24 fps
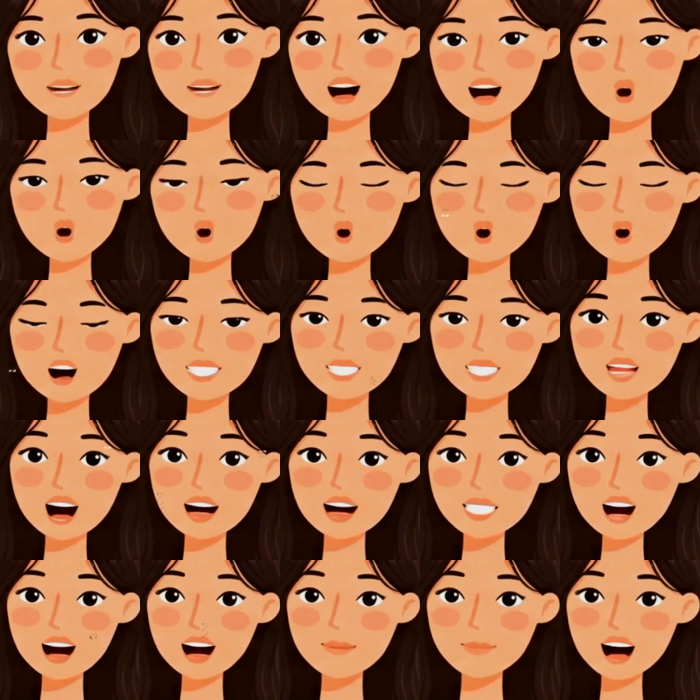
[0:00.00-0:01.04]
It proves
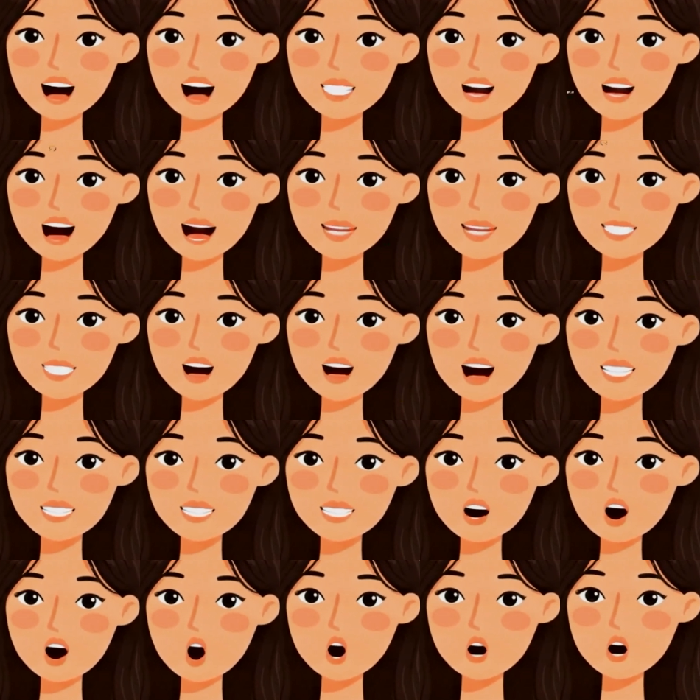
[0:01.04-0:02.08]
that you can bypass the
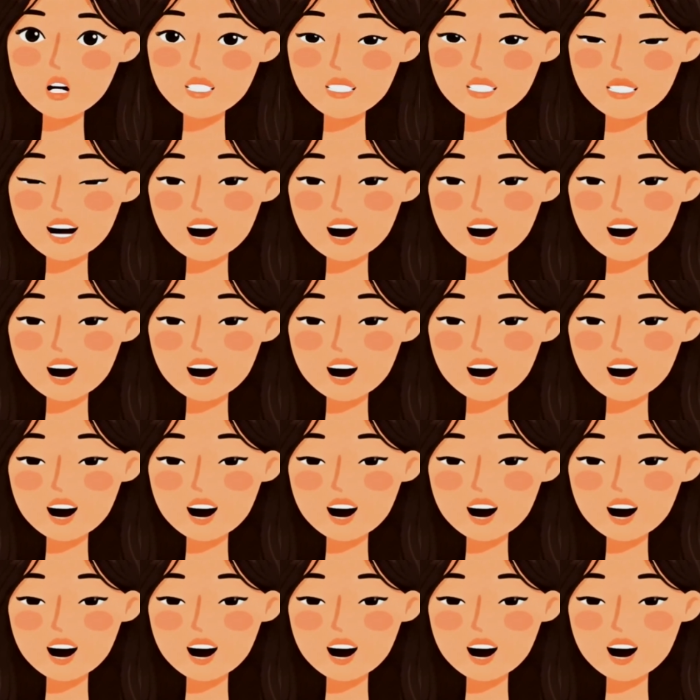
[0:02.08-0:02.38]
slow,